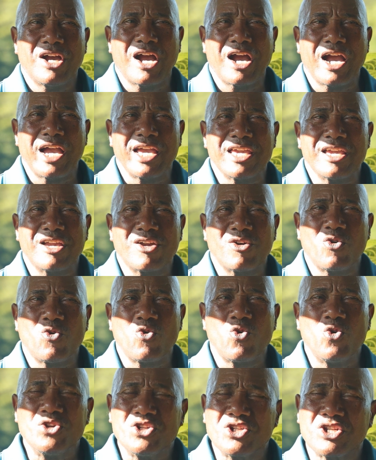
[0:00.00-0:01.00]
I
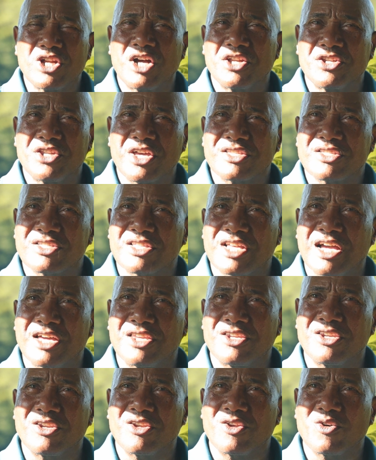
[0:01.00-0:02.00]
couldn't
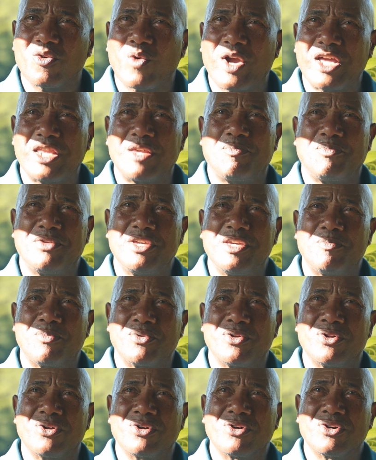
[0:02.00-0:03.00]
understand why the
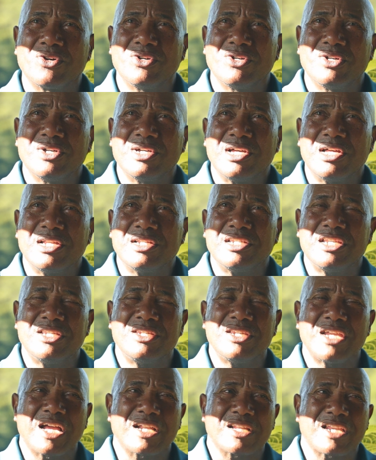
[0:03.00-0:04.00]
people did
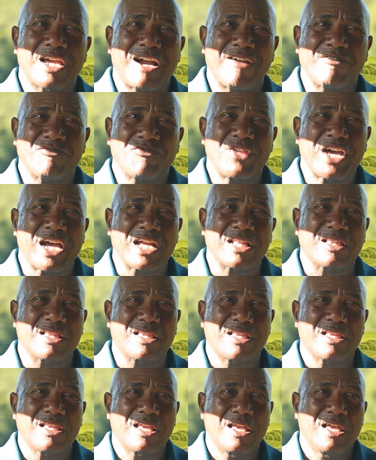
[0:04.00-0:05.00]
not have that
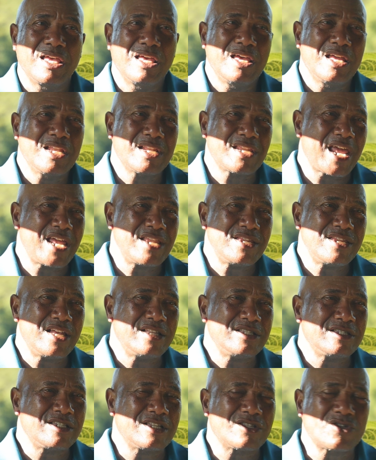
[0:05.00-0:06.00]

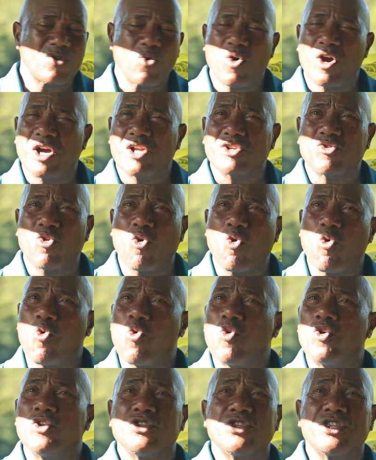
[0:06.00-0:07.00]
tendency to want to
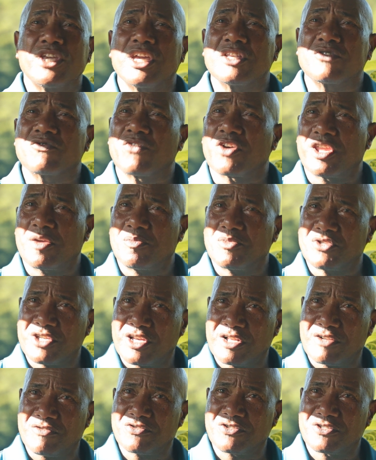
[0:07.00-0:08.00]
own things for
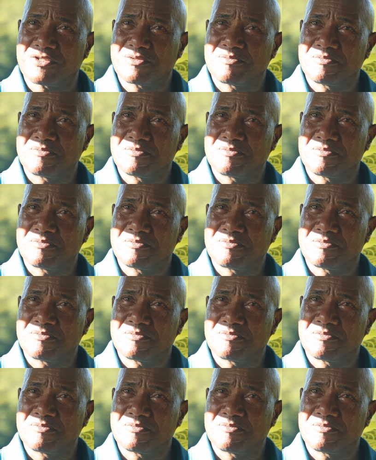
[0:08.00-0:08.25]
themselves.